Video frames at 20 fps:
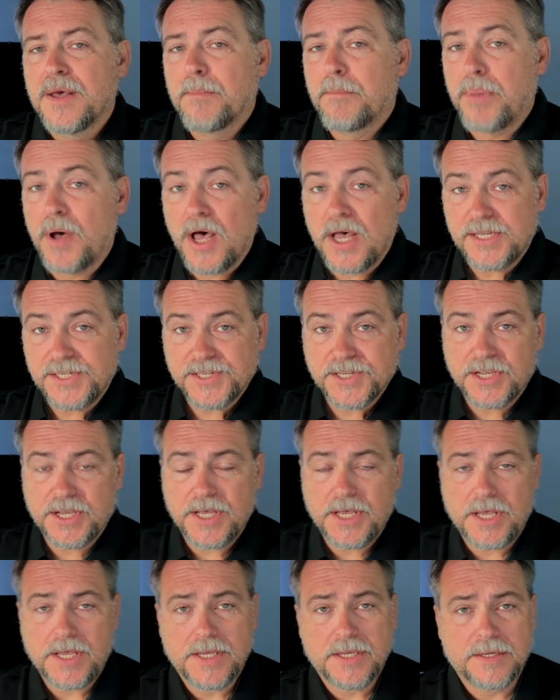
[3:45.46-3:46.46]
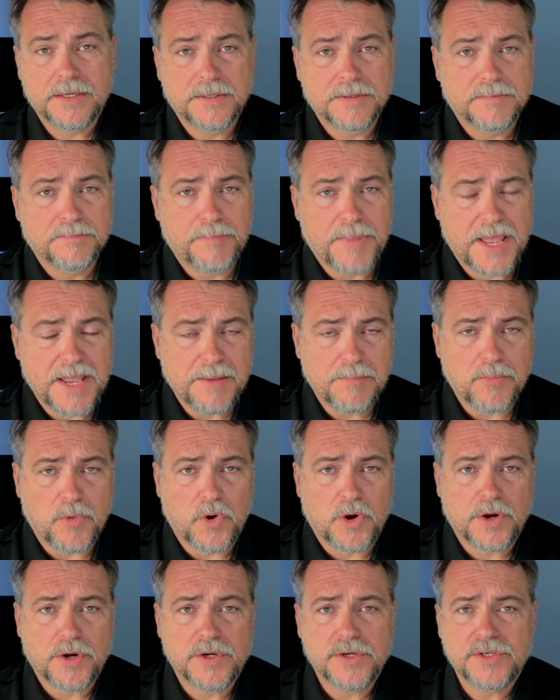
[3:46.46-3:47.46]
Posca paint
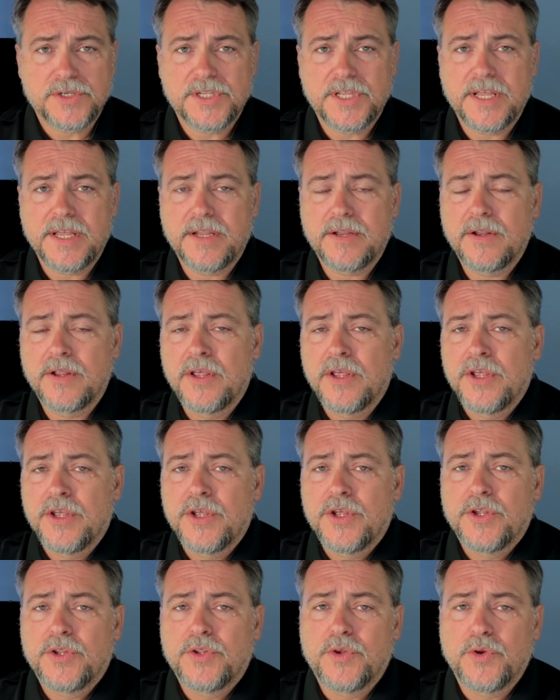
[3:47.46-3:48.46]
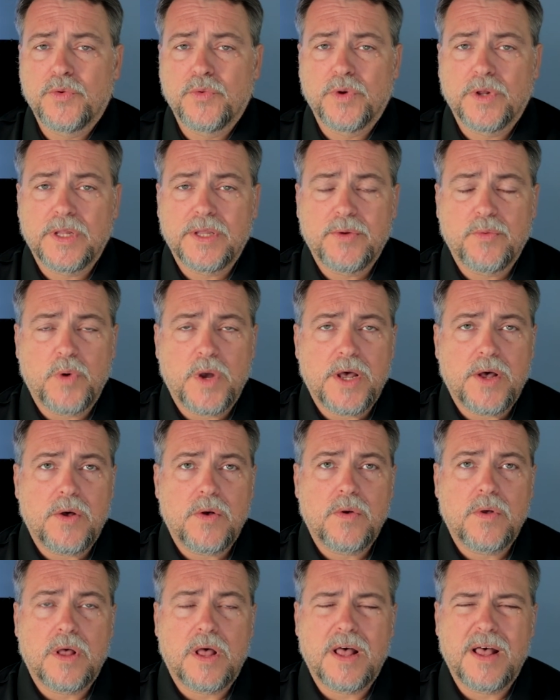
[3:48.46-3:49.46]
markers that do really
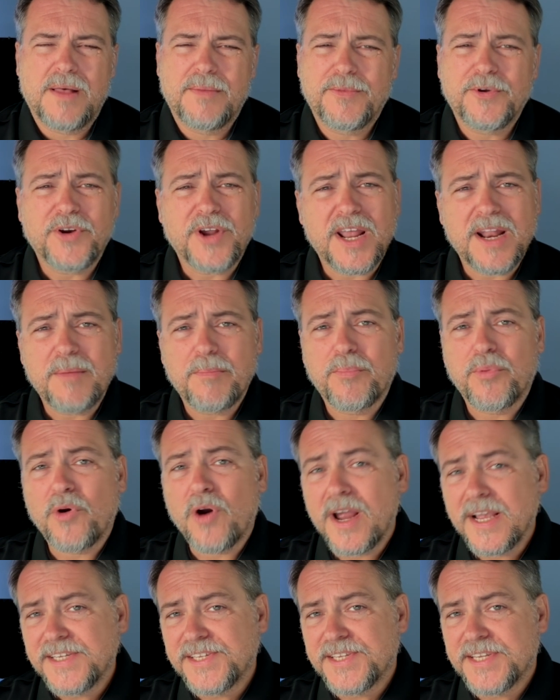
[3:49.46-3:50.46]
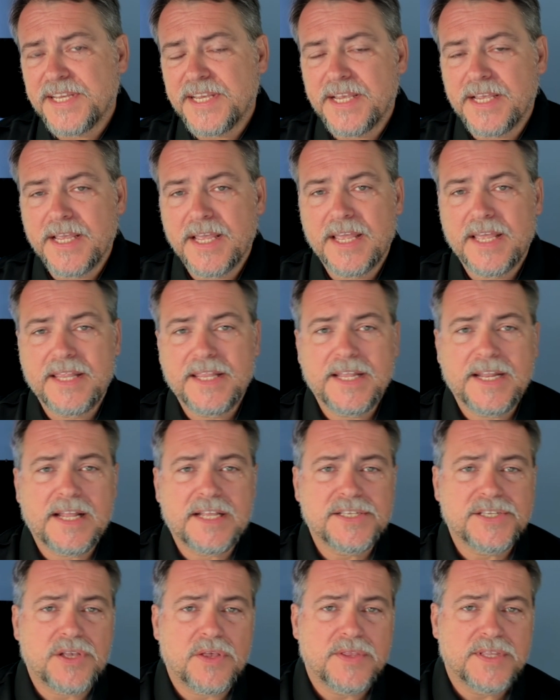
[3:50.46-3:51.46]
well. They're kind of pricey, and then I
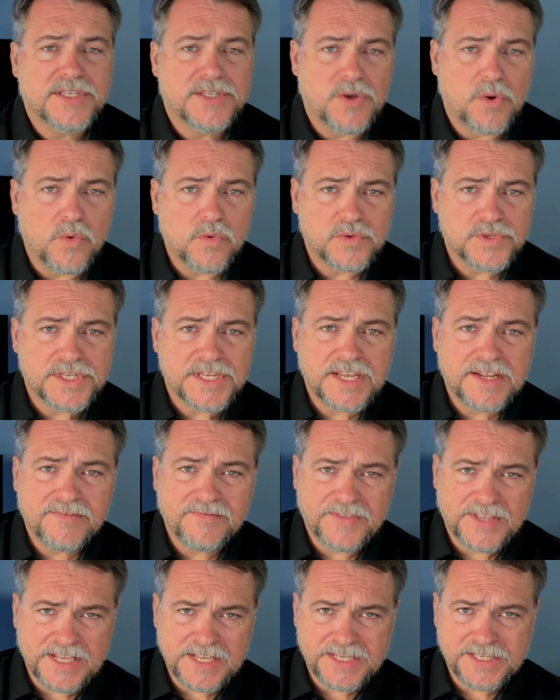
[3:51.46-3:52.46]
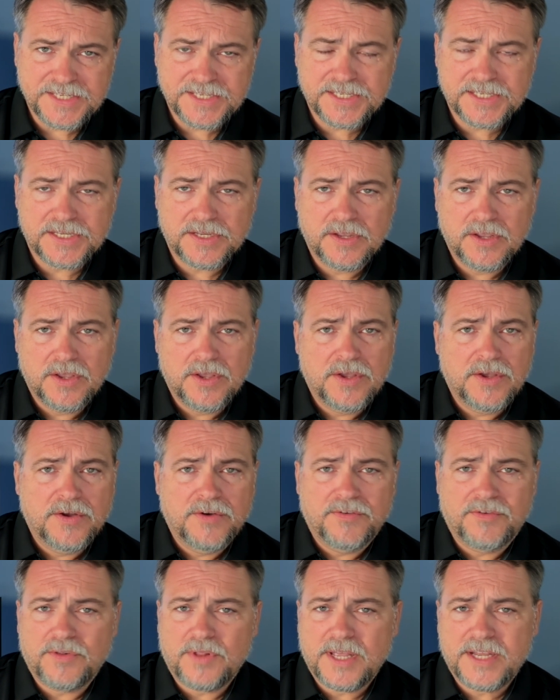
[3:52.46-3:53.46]
saw this whole set of these
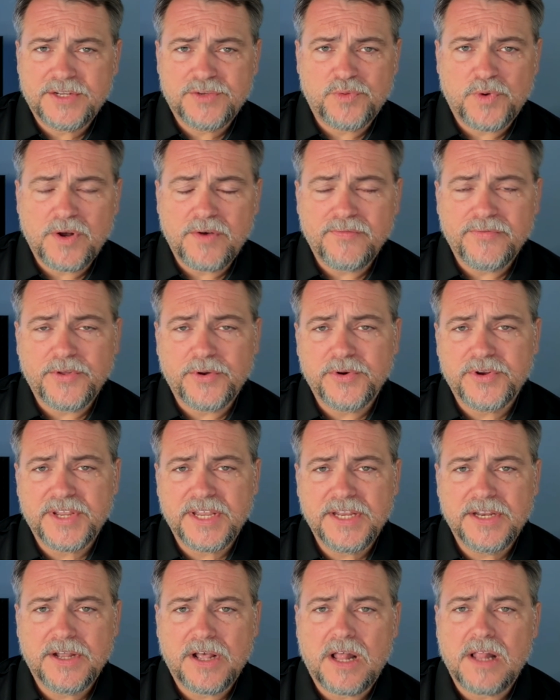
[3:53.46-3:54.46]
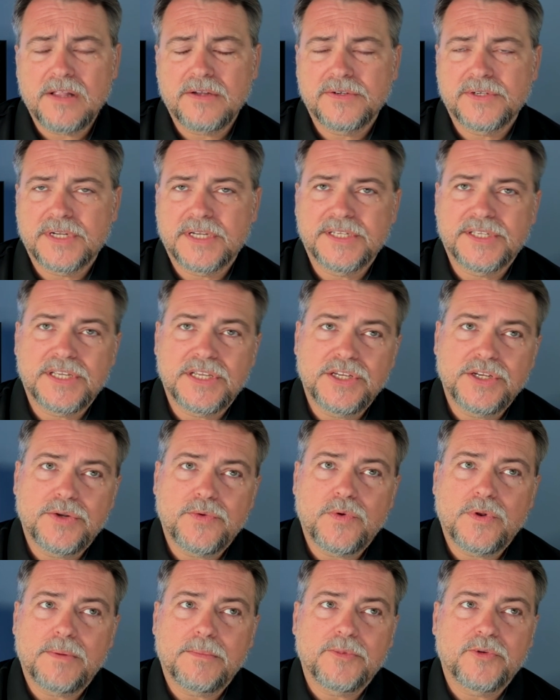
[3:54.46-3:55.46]
for like $12, $13, and I said, you know
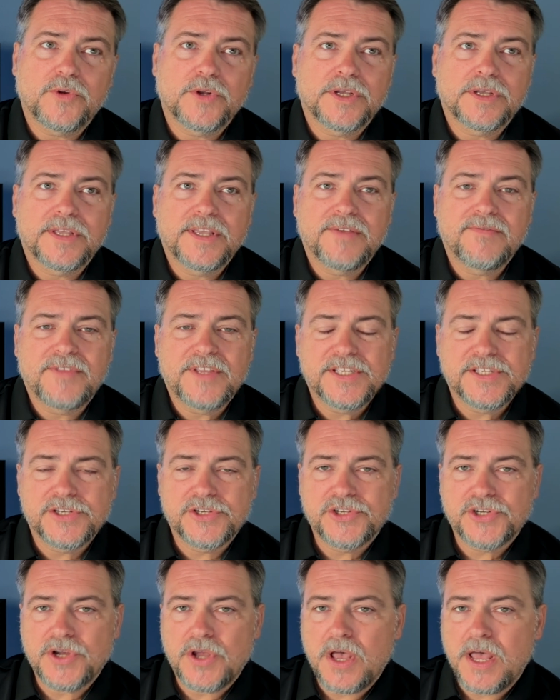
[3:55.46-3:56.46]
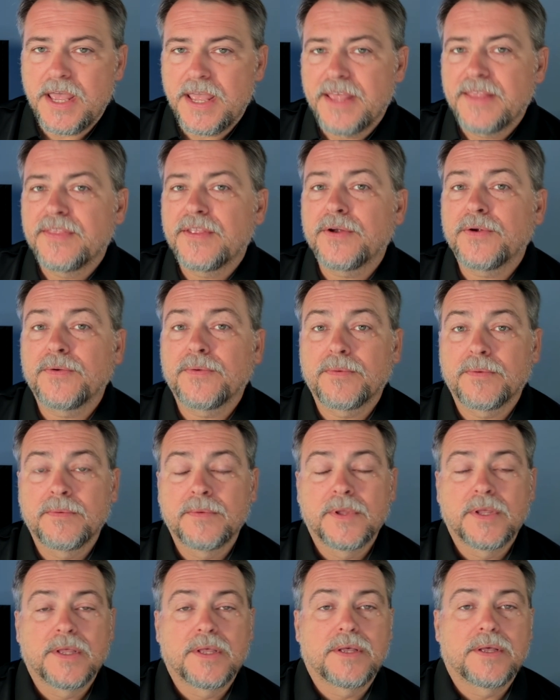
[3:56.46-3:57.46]
what, I'm gonna give these a shot, and they're
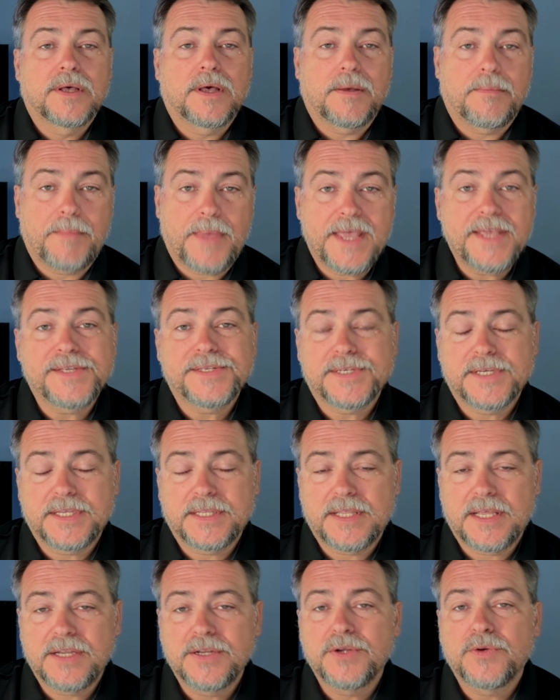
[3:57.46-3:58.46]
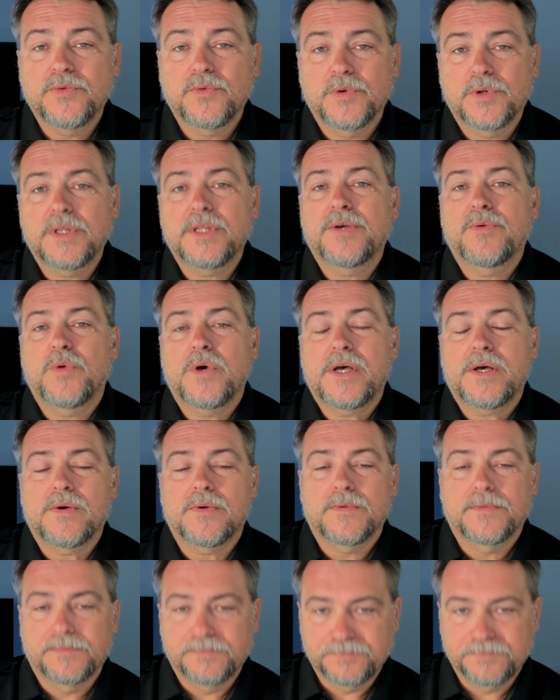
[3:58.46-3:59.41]
amazing. They do really well.